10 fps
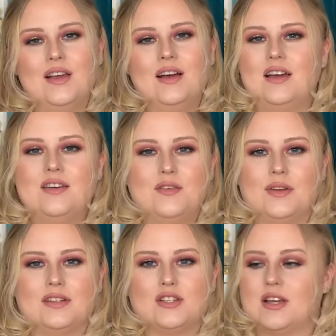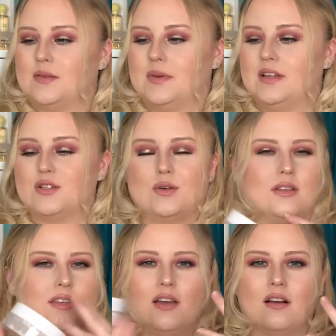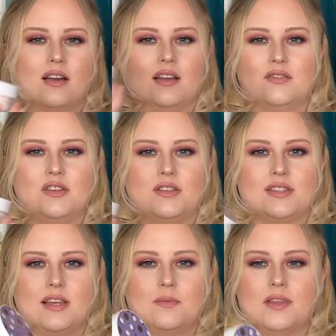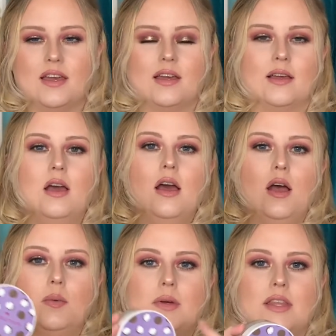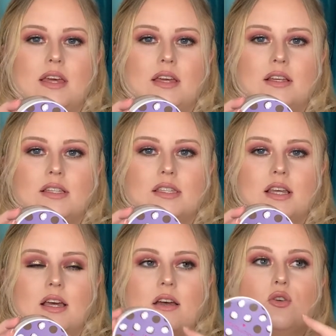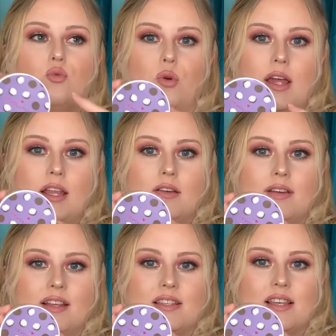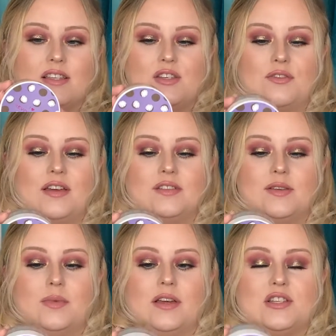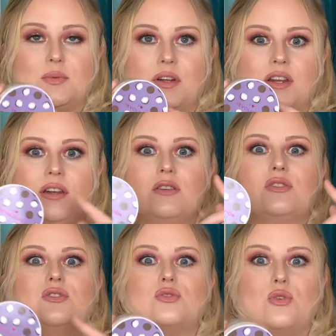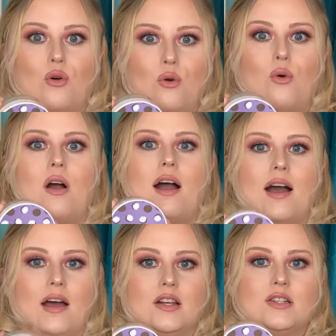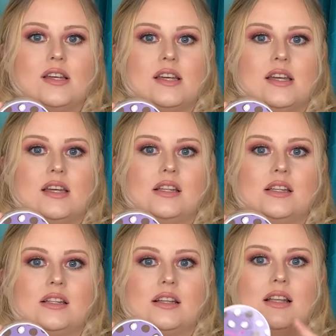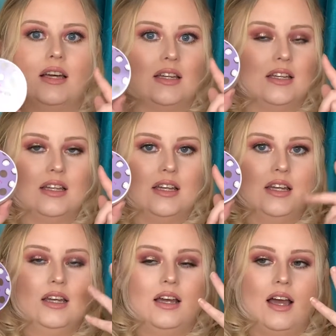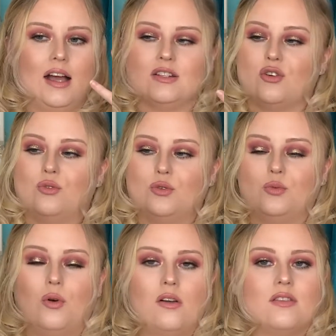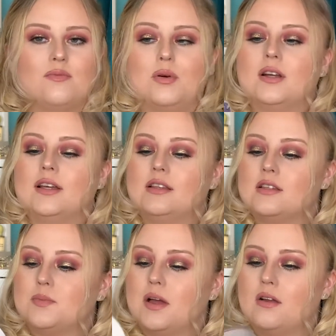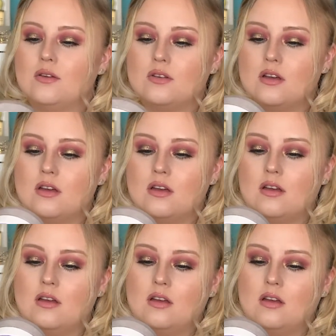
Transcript: if you wanted to try the peach one, they all kind of do the same thing. But this really sets your face in place, but it is so hydrating. Like, I don't know what they put in this powder,